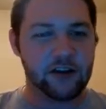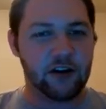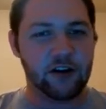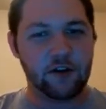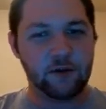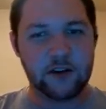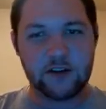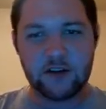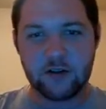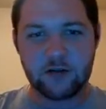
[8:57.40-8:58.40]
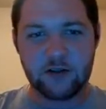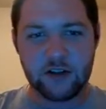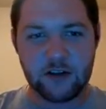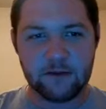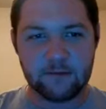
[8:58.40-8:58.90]
open
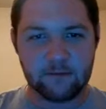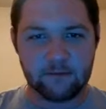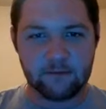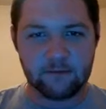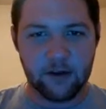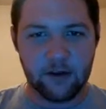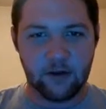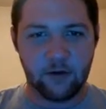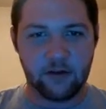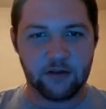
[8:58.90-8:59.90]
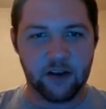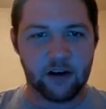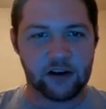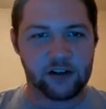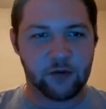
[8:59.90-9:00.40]
ocean where
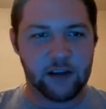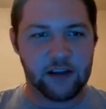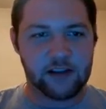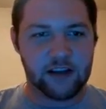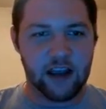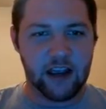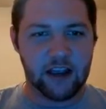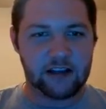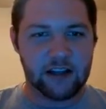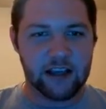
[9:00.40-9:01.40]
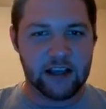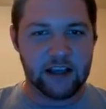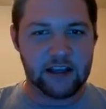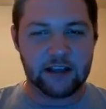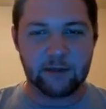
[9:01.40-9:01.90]
there are squids and
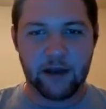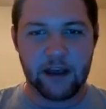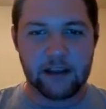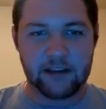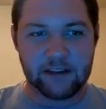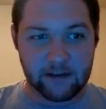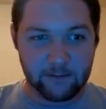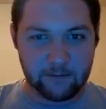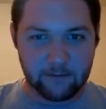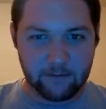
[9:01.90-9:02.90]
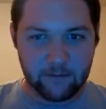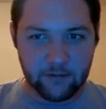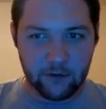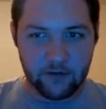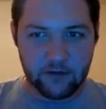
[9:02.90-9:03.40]
lily pads.
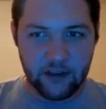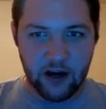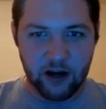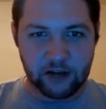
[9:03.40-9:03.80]
Where there are